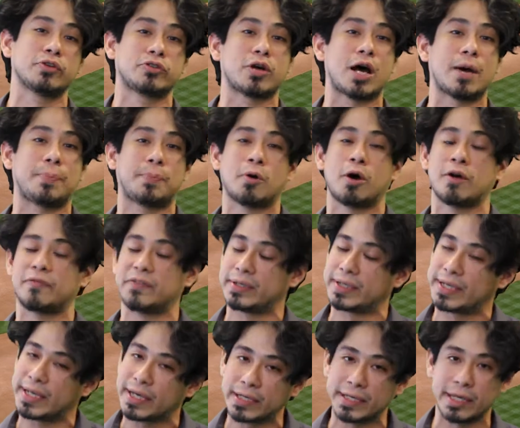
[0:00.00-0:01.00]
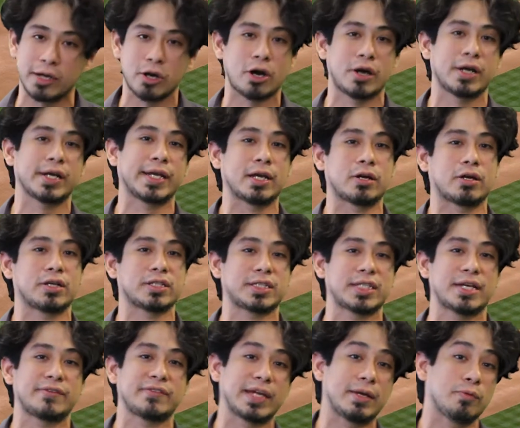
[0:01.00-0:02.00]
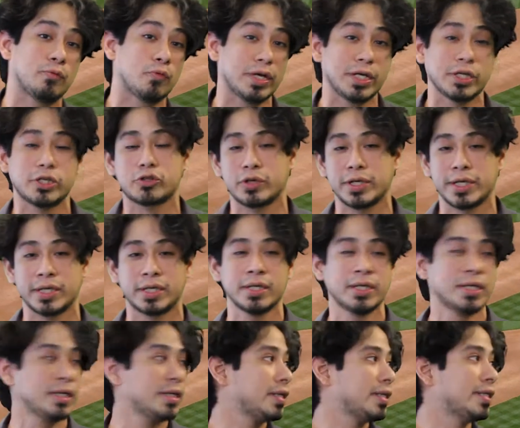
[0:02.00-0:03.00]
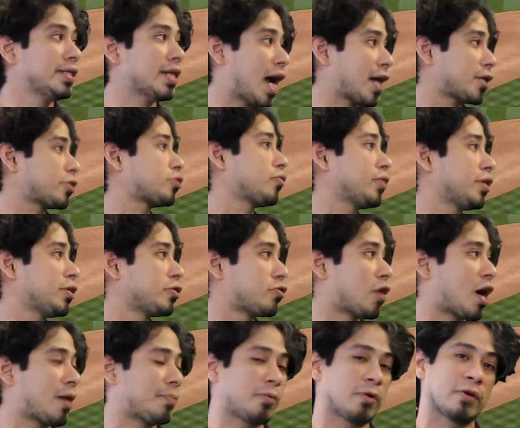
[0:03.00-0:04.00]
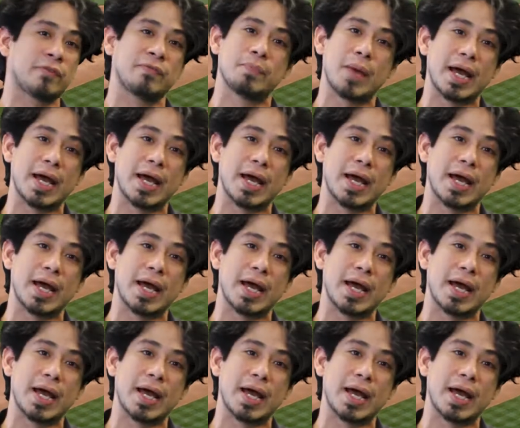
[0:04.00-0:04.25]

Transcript: drop off, and here they are again on a seven game winning streak not showing a drop off.